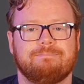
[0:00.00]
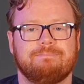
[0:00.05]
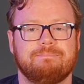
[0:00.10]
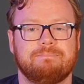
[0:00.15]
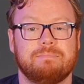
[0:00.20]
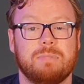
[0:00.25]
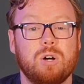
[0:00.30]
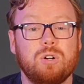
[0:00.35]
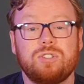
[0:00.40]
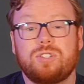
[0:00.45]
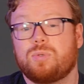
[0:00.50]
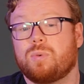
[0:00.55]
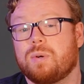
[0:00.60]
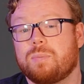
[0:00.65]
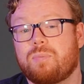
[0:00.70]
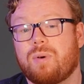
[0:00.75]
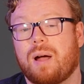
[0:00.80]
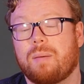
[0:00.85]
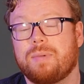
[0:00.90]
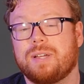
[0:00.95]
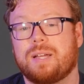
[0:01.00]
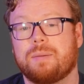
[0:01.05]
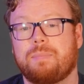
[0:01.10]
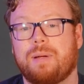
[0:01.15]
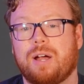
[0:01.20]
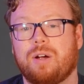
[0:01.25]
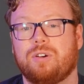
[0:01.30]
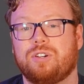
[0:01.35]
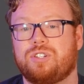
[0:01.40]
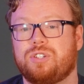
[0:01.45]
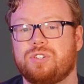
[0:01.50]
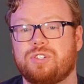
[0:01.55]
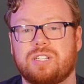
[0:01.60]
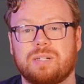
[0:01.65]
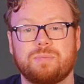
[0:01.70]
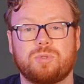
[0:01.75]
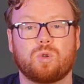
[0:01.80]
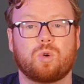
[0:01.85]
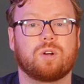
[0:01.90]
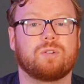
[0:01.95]
Most would probably compare it to
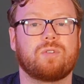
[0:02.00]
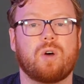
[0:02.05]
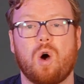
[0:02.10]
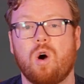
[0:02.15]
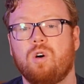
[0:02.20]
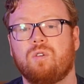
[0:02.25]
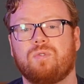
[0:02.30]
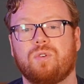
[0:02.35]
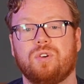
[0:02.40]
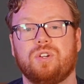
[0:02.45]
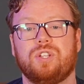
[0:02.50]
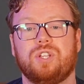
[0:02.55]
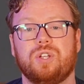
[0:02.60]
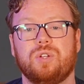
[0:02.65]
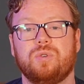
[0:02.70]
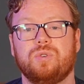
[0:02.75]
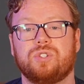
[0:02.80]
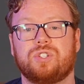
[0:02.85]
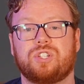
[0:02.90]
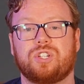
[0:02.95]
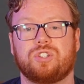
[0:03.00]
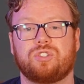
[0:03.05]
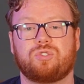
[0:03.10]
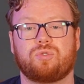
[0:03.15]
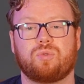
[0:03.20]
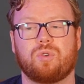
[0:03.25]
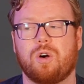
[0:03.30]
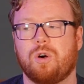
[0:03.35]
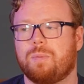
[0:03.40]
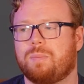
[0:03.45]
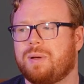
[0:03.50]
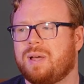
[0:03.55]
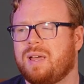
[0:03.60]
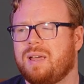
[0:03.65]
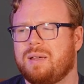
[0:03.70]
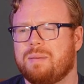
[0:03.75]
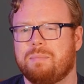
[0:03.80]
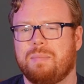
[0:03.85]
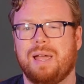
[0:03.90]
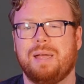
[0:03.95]
some sort of overused trope,
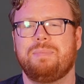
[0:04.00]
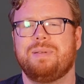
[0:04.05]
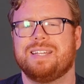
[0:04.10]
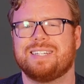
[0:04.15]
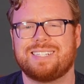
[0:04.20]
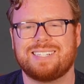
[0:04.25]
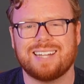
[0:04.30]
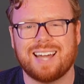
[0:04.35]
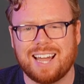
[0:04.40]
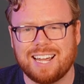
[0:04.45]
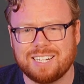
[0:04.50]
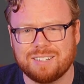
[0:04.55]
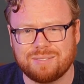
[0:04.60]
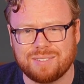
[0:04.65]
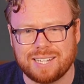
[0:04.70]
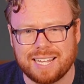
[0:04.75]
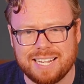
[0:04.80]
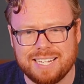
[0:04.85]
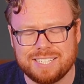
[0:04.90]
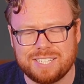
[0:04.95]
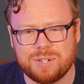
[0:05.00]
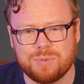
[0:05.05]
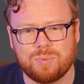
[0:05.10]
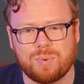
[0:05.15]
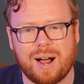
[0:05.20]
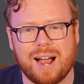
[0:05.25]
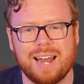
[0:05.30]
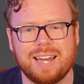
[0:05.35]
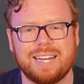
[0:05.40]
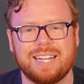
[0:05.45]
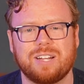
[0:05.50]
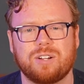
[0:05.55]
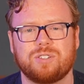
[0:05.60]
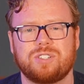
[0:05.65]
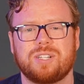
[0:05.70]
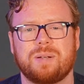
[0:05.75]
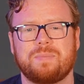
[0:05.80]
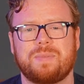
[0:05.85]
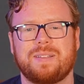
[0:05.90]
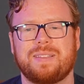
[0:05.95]
maybe a sign of lazy writing or
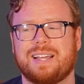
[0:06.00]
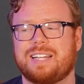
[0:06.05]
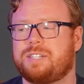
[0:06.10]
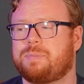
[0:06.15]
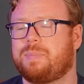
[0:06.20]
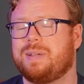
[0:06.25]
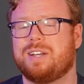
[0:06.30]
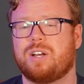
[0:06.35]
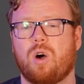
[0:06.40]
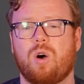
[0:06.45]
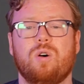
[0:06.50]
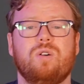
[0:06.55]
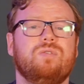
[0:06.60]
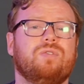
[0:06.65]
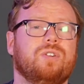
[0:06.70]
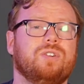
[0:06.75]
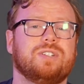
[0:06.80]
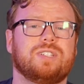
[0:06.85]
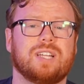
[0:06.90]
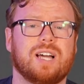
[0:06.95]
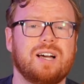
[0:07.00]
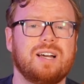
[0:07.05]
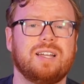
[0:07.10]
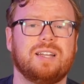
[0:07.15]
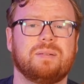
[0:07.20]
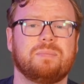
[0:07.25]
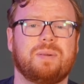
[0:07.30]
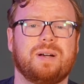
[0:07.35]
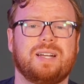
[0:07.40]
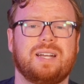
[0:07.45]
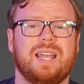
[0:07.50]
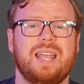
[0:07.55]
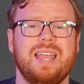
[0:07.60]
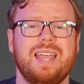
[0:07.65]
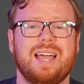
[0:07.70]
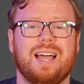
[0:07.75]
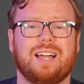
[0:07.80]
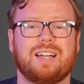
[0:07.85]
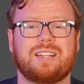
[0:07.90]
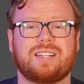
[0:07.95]
something that's been overdone, but
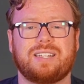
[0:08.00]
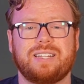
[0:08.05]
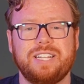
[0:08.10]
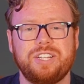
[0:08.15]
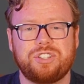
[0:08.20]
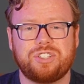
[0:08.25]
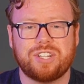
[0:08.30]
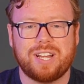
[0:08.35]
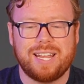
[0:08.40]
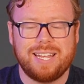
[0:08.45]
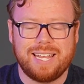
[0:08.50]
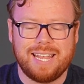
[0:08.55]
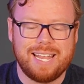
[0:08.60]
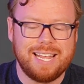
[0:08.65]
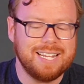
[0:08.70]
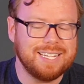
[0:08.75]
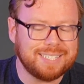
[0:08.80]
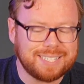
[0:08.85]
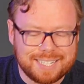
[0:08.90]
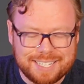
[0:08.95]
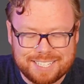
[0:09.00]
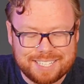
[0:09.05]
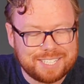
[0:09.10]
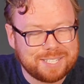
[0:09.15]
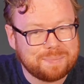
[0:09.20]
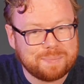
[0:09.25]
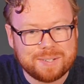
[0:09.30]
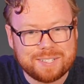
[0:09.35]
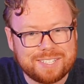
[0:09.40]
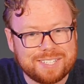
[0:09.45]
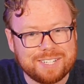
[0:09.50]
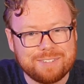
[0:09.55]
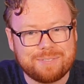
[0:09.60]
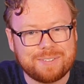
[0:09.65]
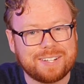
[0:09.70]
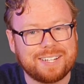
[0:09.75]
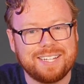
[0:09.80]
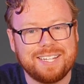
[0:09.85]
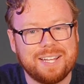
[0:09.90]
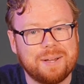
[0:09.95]
a cliche isn't
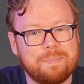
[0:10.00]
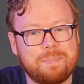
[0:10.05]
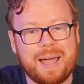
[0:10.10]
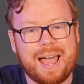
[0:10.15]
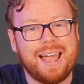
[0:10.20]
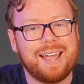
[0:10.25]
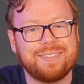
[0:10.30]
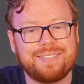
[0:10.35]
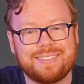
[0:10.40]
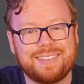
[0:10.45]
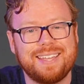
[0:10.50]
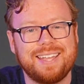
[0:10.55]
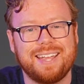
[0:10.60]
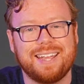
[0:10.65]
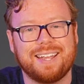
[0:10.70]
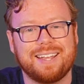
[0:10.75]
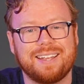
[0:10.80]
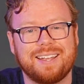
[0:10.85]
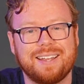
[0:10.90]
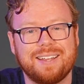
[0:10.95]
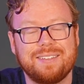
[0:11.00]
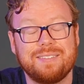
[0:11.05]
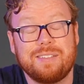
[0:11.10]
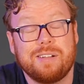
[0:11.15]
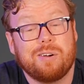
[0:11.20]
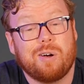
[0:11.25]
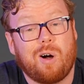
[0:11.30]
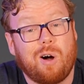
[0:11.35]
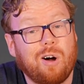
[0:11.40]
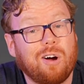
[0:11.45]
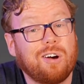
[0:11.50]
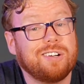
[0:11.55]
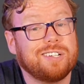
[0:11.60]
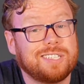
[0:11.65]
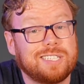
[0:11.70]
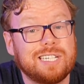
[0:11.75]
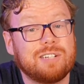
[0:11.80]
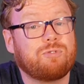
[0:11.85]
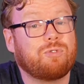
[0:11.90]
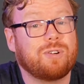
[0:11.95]
specifically a bad thing. There are
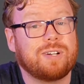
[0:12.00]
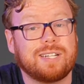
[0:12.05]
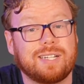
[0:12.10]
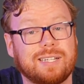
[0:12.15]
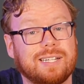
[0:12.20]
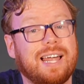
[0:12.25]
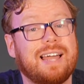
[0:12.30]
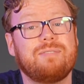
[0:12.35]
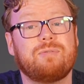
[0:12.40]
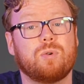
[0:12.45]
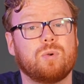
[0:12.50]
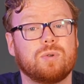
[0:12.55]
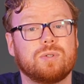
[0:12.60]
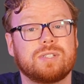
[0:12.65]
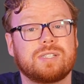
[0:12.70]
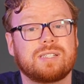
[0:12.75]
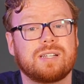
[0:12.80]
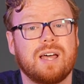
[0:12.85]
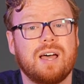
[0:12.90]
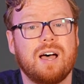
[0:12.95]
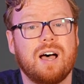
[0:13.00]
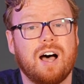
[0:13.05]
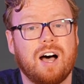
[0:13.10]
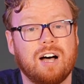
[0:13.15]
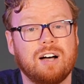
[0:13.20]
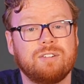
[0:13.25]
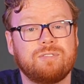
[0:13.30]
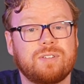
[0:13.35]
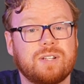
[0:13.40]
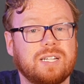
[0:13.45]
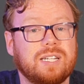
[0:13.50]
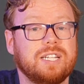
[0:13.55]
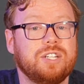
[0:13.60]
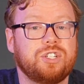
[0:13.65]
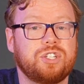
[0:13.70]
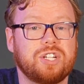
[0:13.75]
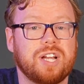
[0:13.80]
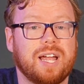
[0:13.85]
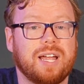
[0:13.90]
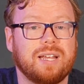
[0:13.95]
different levels of
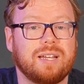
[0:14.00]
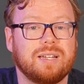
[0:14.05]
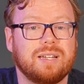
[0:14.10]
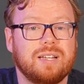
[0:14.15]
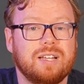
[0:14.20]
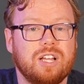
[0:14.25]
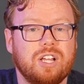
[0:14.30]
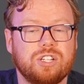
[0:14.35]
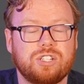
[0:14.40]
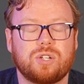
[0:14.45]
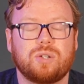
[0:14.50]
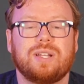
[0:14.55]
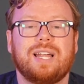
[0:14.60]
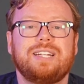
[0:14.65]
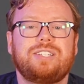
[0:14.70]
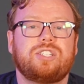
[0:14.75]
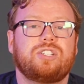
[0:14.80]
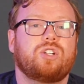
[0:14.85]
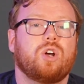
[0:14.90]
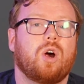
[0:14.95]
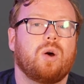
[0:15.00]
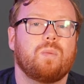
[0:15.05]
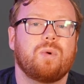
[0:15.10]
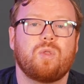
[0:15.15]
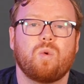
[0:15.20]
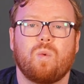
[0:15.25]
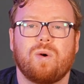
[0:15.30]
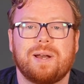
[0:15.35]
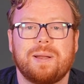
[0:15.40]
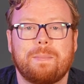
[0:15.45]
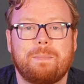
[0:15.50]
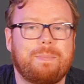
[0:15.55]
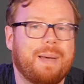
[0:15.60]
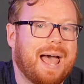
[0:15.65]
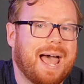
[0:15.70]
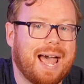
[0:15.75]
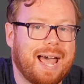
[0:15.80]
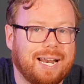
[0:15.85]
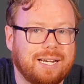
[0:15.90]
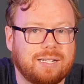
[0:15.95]
cliche. So let's start with what a
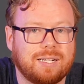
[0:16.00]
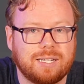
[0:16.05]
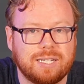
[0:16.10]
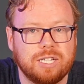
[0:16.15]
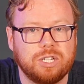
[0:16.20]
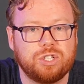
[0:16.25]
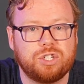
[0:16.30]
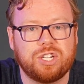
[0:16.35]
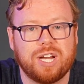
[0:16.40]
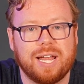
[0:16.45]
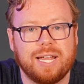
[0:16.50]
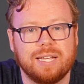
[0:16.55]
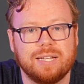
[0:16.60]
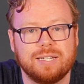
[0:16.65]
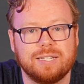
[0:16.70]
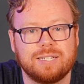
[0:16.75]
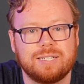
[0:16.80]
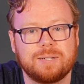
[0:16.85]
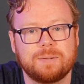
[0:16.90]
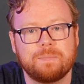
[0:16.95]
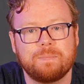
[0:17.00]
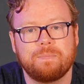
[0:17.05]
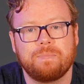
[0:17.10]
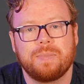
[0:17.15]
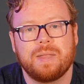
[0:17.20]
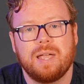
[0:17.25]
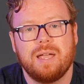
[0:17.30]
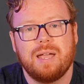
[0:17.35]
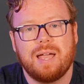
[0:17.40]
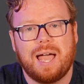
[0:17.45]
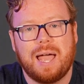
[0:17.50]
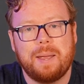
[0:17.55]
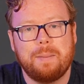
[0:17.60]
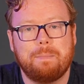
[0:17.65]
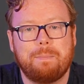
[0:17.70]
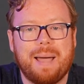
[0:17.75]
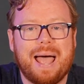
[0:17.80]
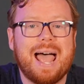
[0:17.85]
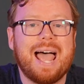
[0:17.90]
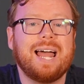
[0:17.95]
bad cliche is. A
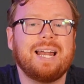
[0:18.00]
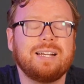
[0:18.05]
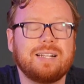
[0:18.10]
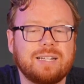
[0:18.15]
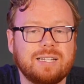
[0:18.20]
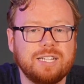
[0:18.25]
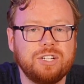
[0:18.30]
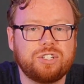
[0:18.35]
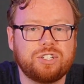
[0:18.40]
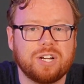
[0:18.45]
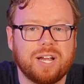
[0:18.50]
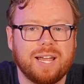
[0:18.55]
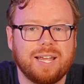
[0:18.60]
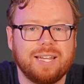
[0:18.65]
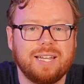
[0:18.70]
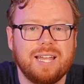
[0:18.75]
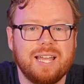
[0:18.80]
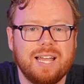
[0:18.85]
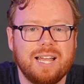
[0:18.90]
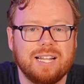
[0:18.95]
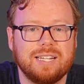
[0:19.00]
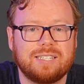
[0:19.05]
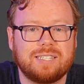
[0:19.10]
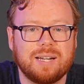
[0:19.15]
bad cliche is